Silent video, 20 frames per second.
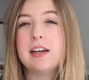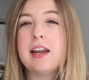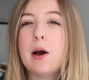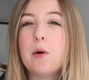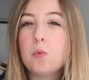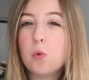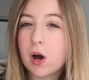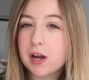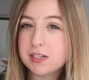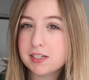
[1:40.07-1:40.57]

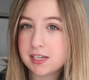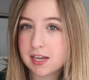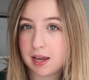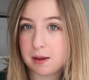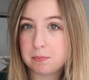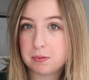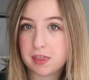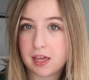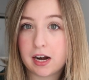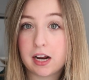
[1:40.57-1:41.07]
Now, one
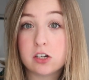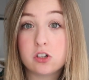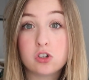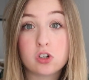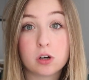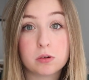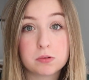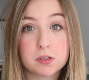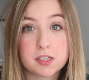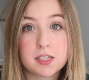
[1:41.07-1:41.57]
tip that I
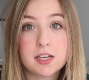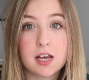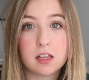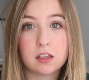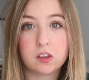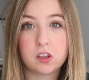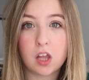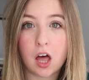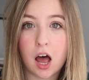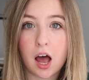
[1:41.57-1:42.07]
don't see a
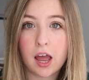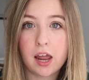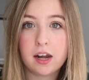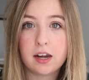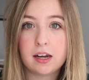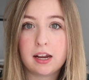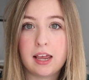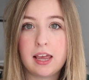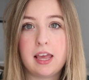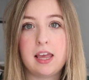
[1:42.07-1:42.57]

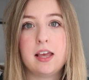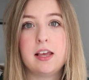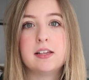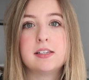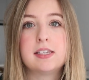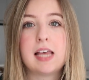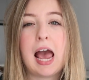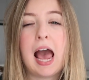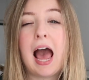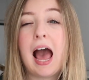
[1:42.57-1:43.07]
lot
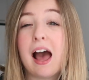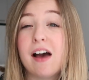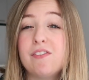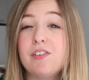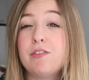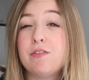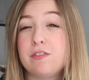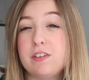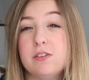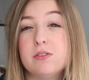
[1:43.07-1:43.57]
is have
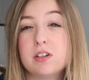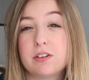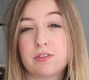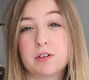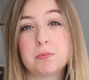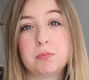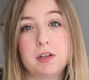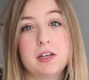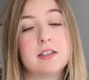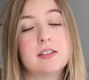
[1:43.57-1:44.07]
a few
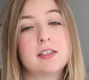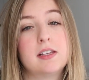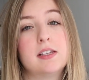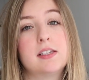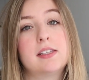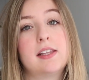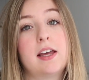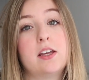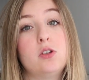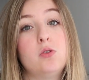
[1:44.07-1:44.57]
different
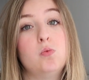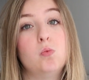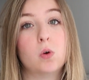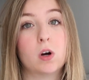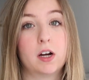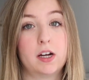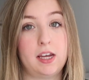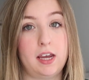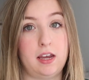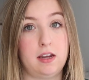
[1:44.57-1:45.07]
places that you
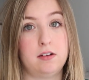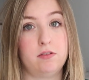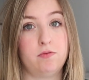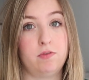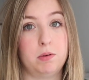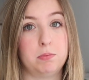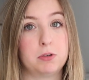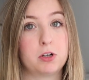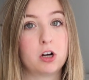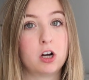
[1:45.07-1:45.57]
work in
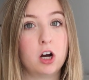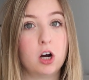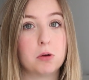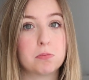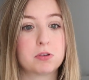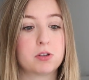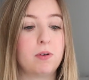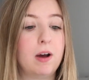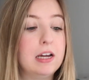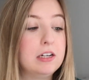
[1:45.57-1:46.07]
from your
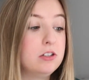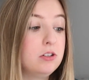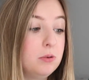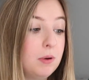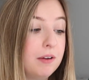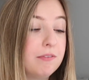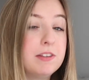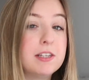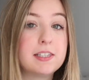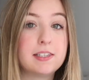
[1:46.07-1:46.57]
home. So I do
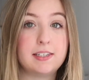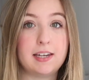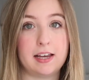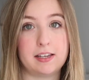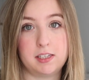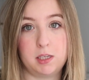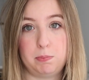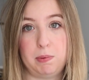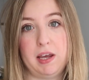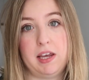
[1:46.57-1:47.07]
have this
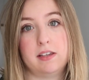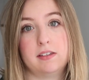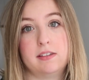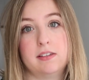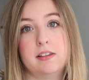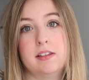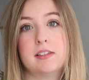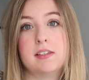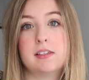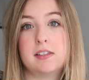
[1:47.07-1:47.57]
desk space
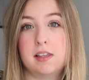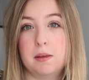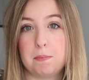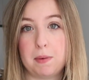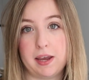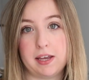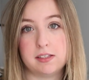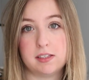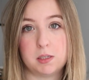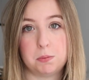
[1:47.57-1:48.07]
and this is the
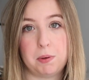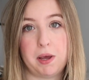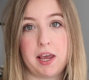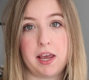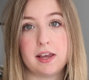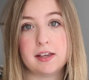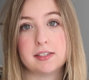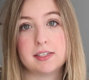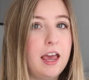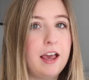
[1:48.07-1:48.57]
main
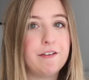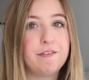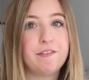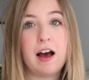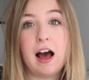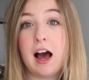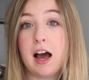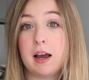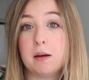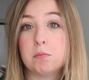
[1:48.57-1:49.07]
space. If
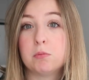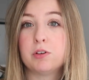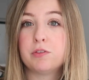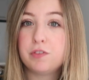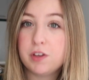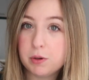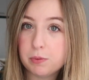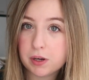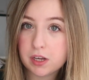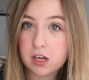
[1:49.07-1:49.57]
I'm
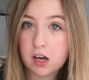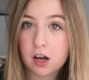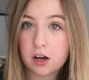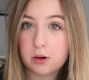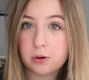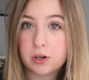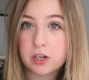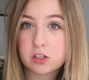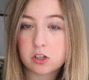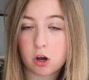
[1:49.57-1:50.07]
reviewing
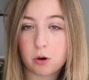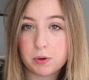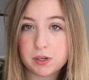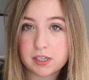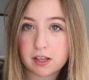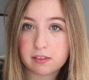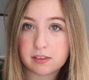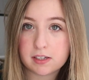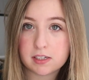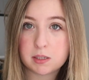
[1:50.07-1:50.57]
code, it's
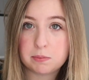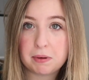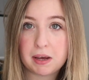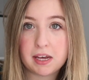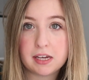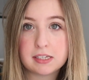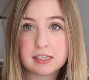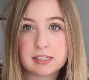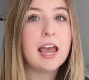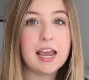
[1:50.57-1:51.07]
always at this
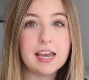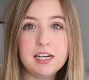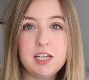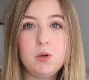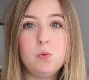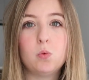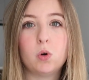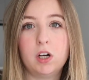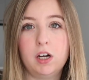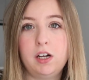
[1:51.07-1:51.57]
space.
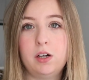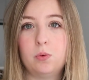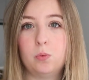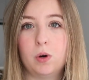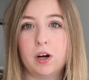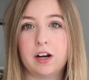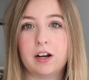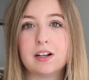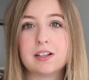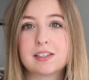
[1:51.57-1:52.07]
Any work
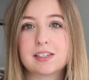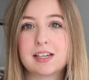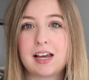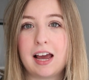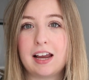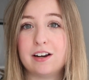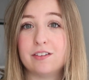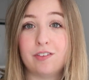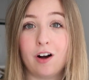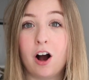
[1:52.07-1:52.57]
where it's
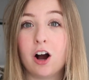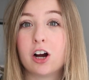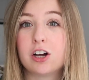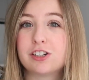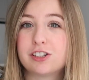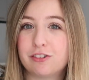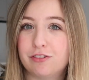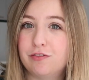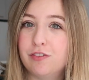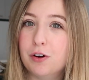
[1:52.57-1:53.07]
kind of
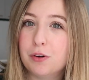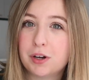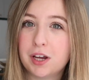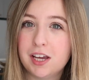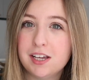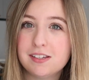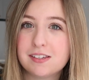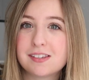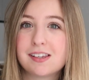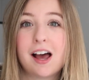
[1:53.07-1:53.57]
hard to
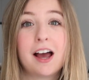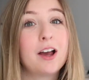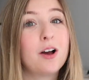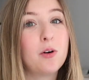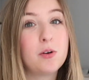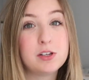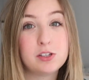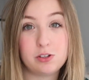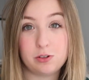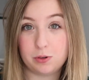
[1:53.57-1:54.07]
focus, I
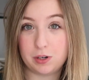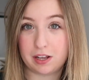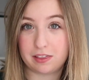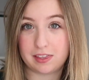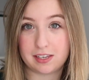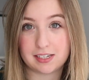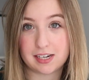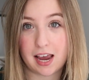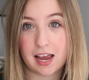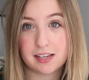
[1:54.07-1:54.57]
always do it
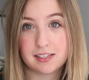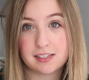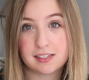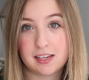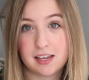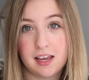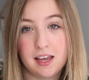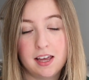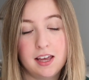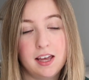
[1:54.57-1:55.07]
at the
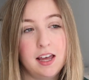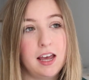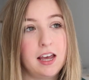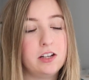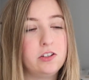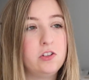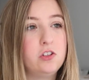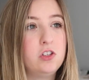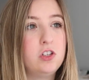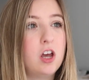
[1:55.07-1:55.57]
desk.
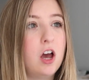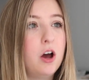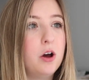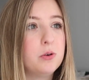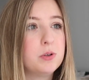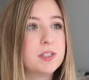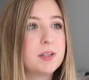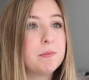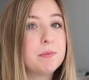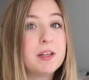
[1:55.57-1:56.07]
And
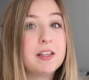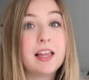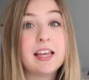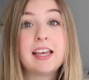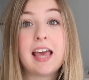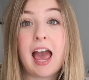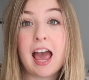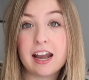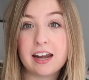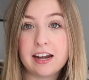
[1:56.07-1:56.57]
so something
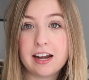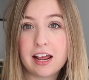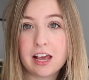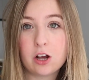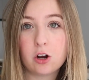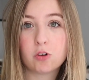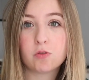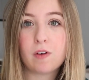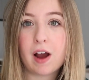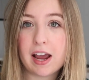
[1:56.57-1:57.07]
like
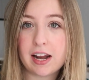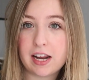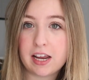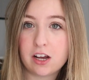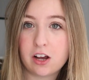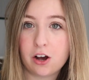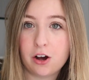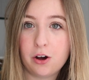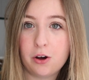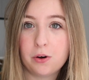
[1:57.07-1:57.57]
editing or
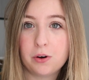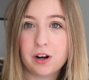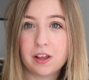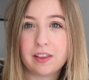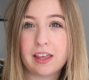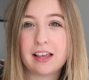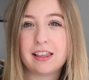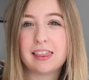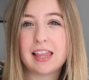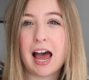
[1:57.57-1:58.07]
writing code
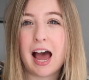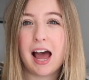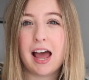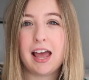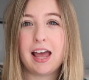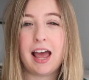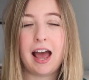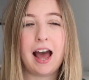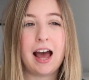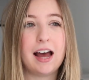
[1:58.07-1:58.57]
like
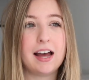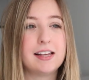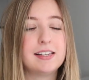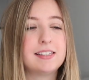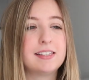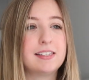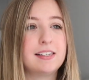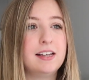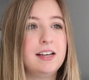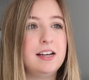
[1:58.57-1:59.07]
that has
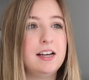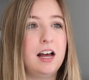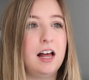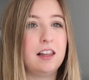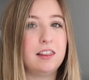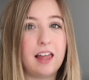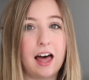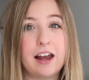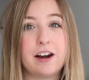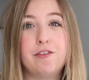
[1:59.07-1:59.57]

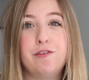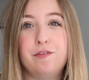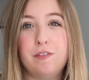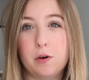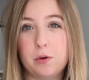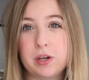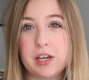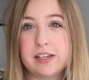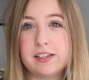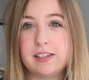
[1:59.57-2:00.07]
a lot of
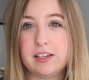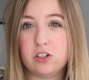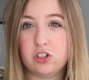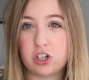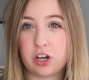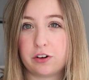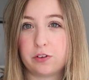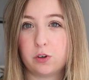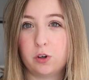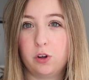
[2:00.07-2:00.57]
focus in
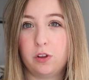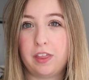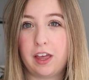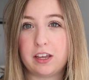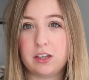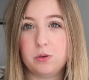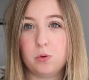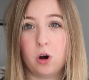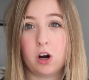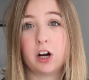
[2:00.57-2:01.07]
general
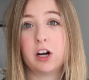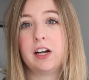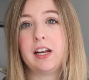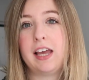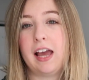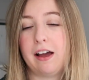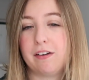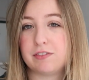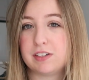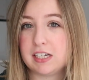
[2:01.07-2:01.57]
that you
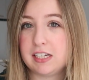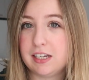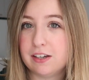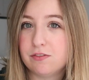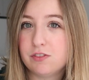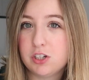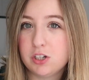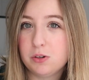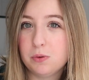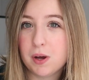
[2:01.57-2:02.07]
already have to
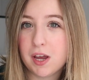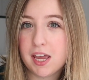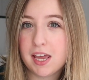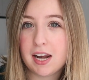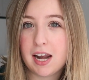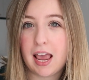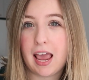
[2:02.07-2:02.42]
give to it.